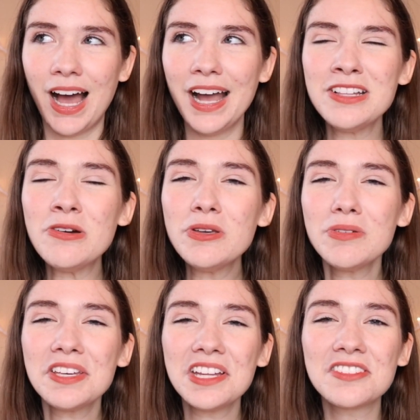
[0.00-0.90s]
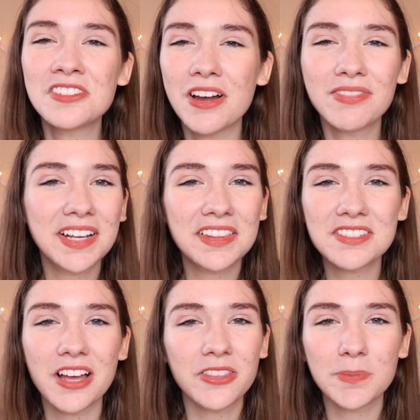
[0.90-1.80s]
I know you can get stuff like
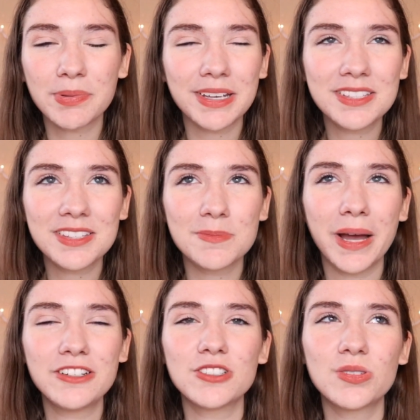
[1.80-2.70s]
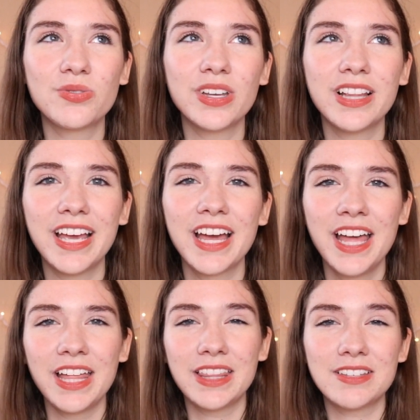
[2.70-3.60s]
this other places, but I just feel like
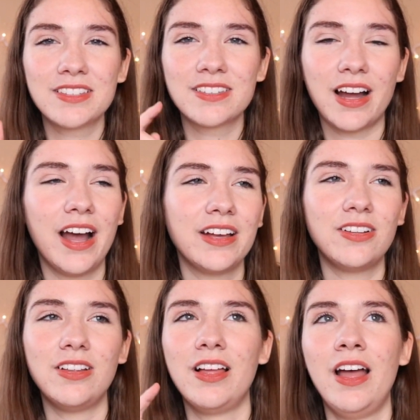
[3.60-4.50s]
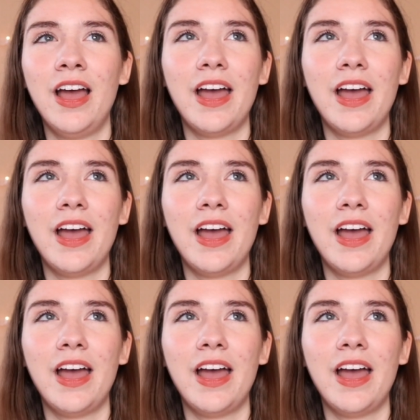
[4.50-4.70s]
the style